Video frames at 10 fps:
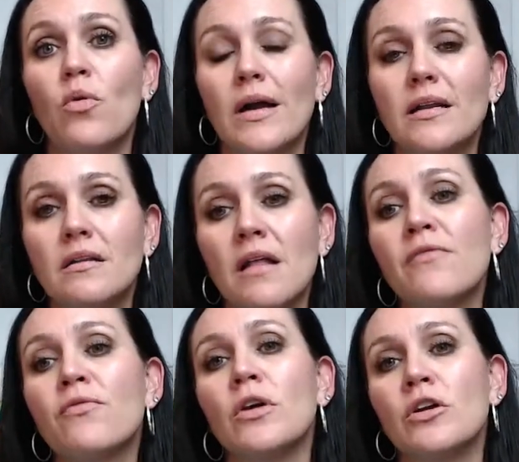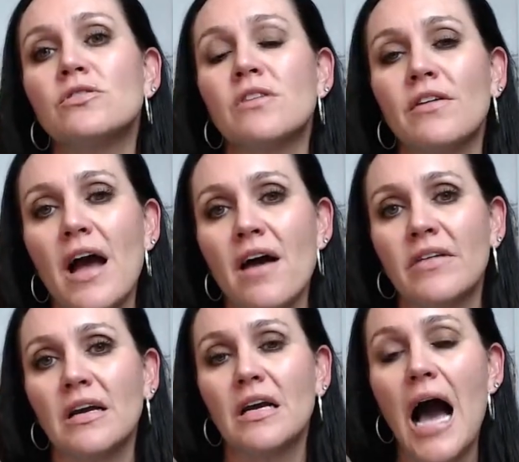point in life where you start
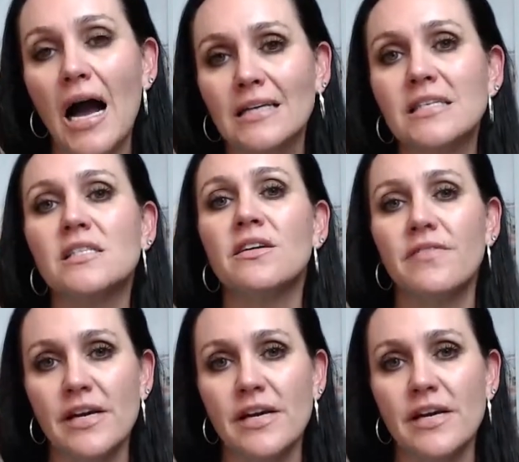having cognitive